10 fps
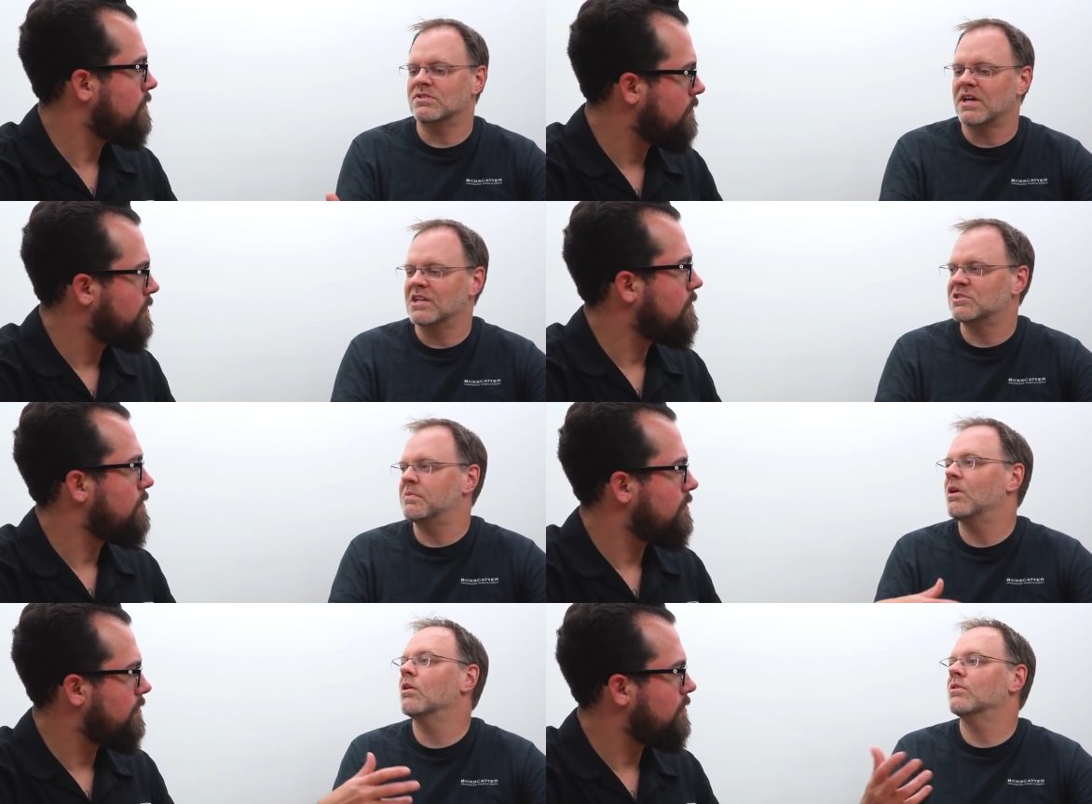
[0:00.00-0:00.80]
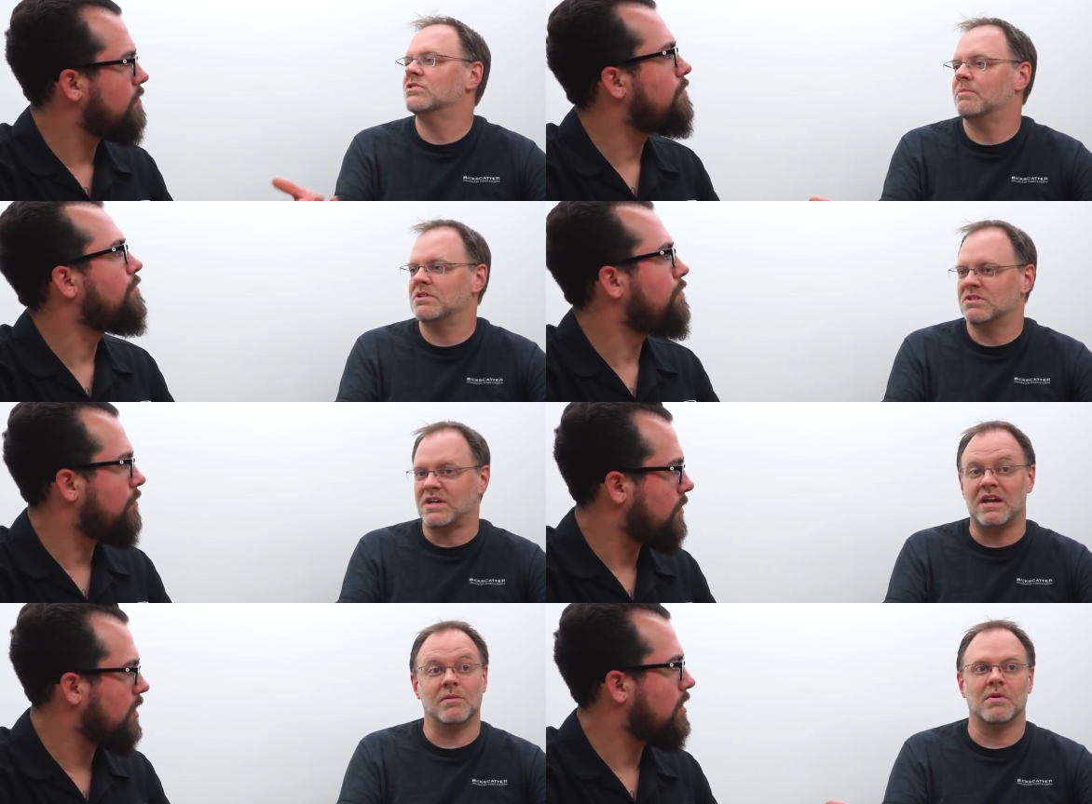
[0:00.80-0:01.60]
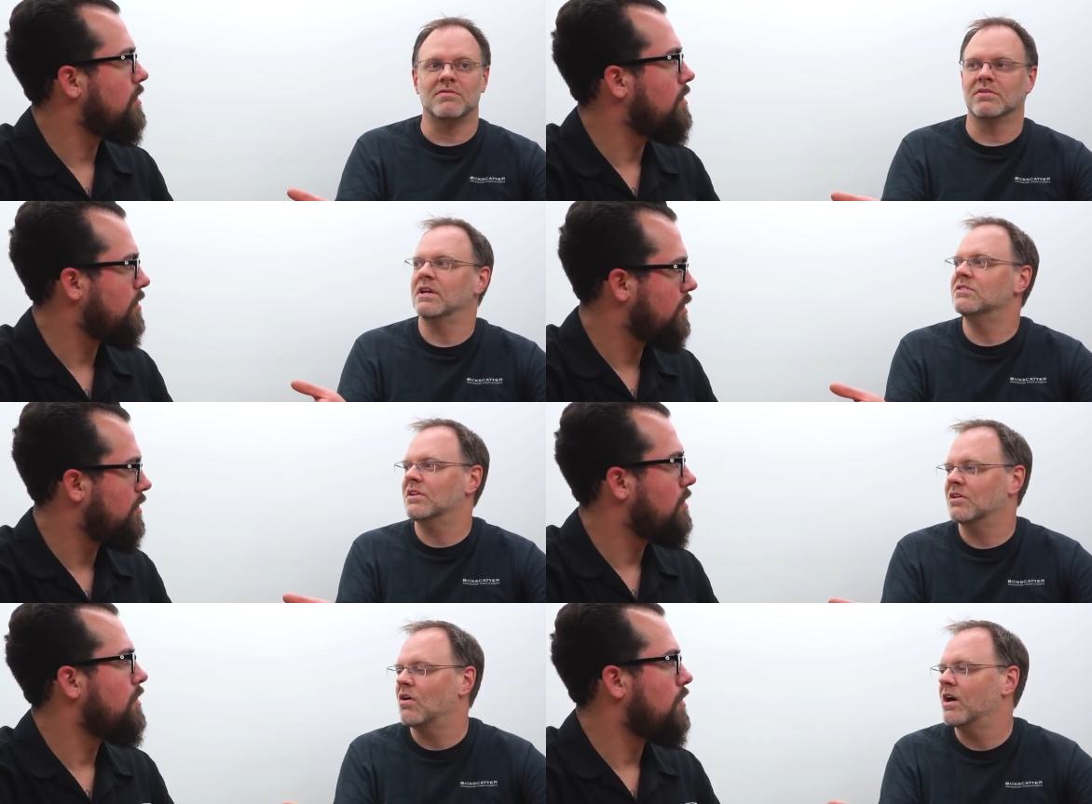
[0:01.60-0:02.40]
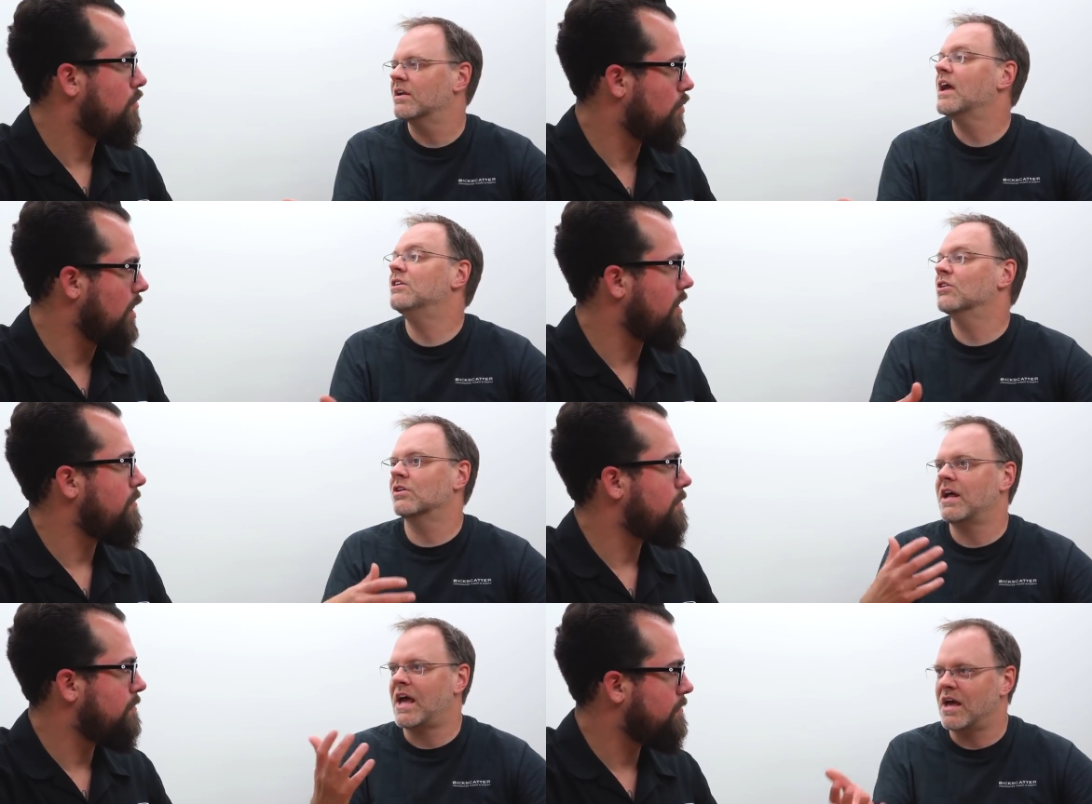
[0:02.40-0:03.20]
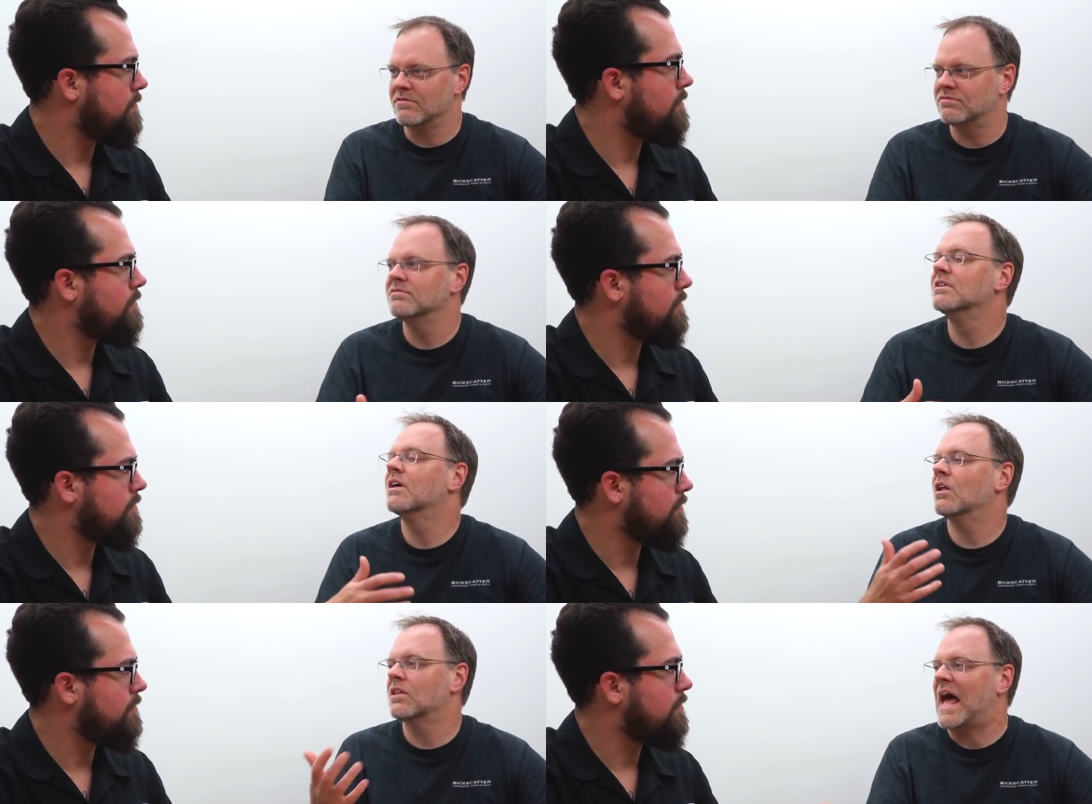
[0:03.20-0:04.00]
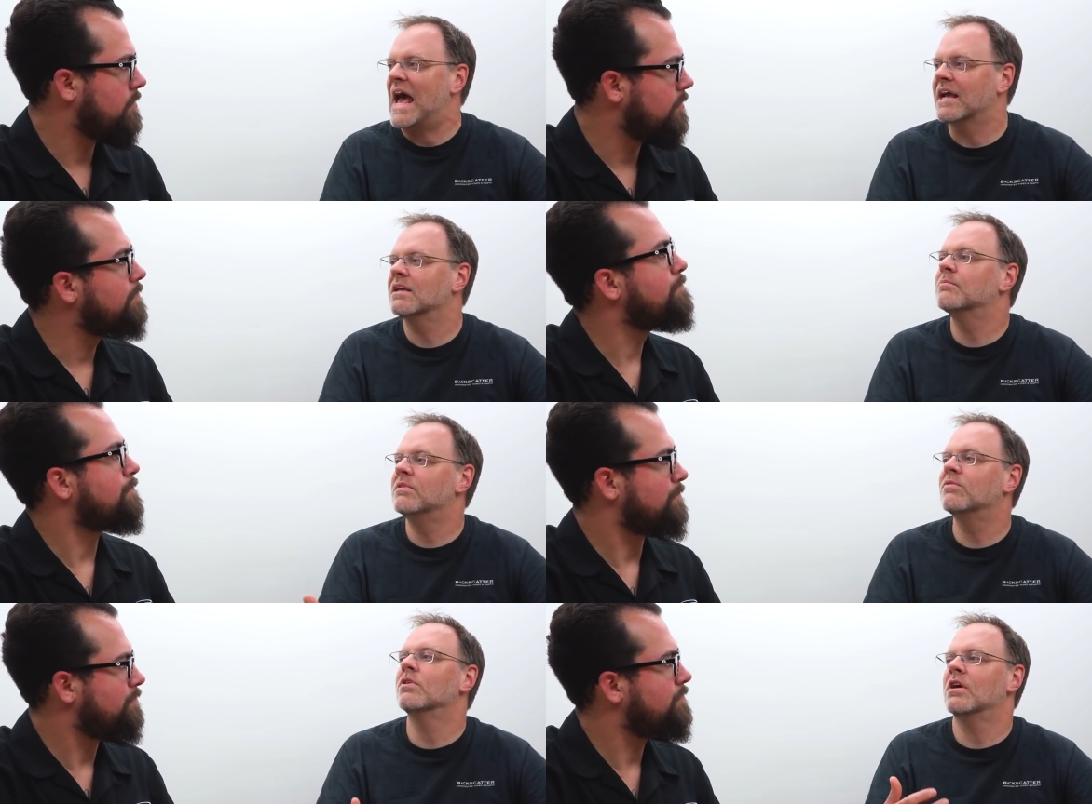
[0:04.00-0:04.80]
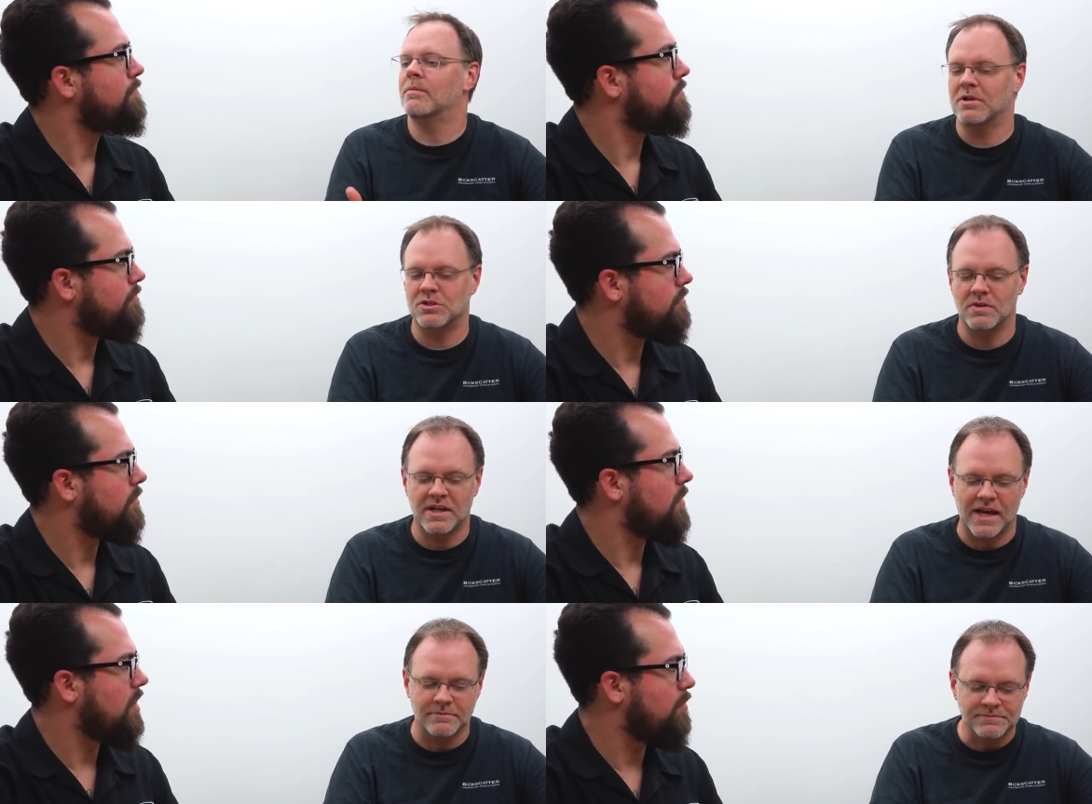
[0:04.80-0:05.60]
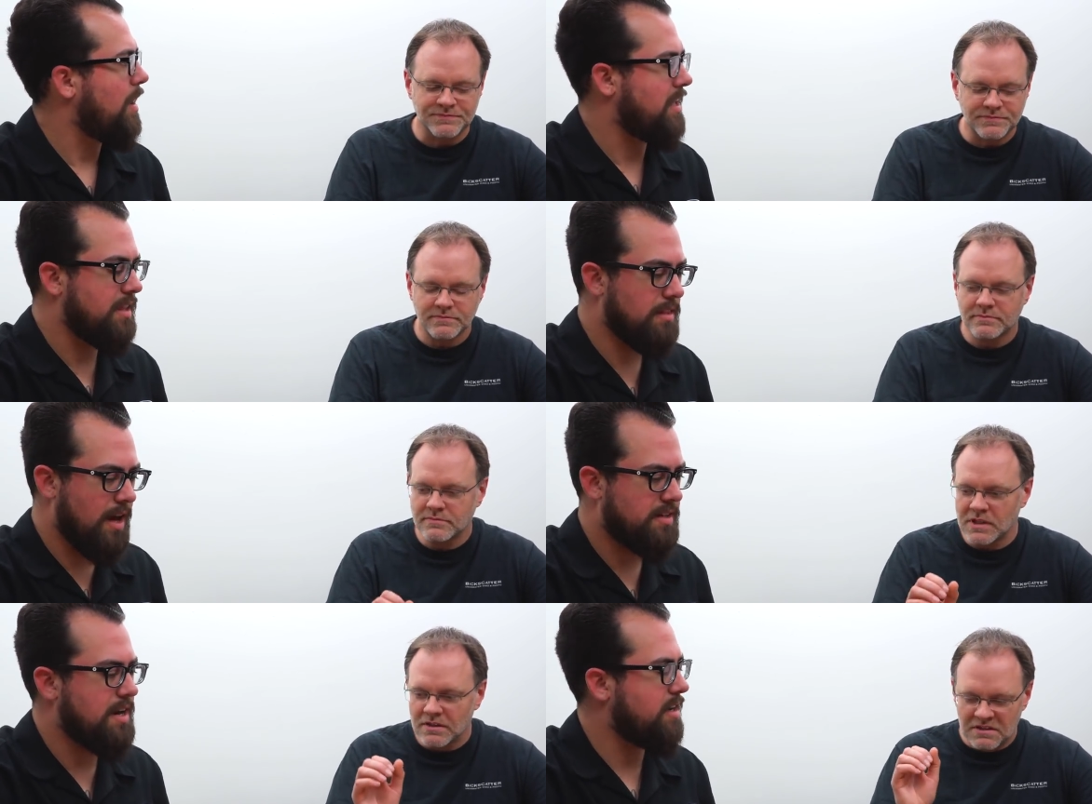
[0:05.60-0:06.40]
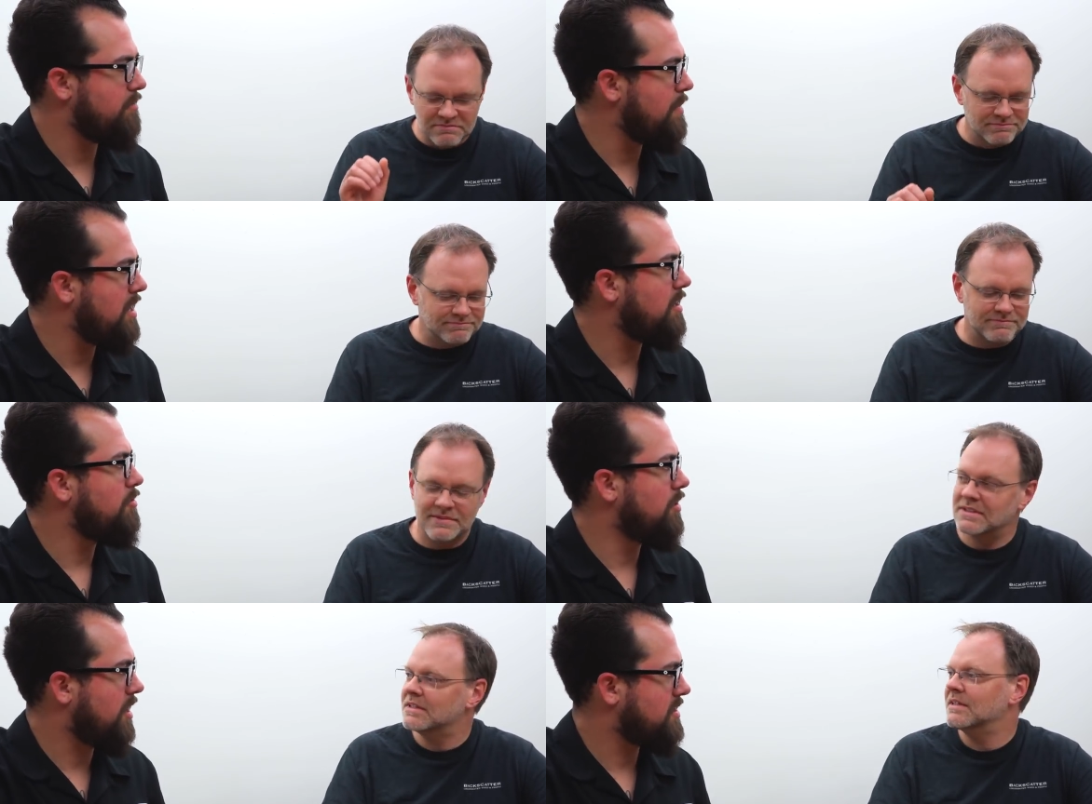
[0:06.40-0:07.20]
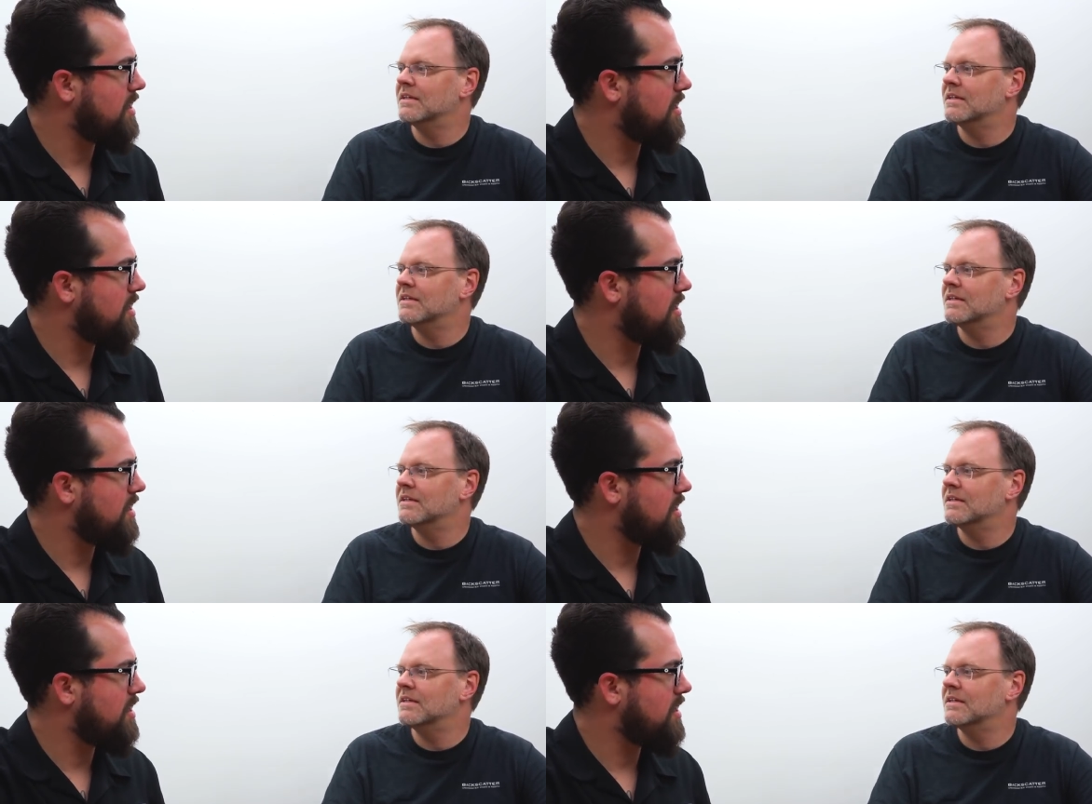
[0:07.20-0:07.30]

Speaker 1: before it's got to spit all those images out of the buffer into the card, and right. you're going to have a lag before you're able to shoot again.
Speaker 2: You might get locked out of the menu,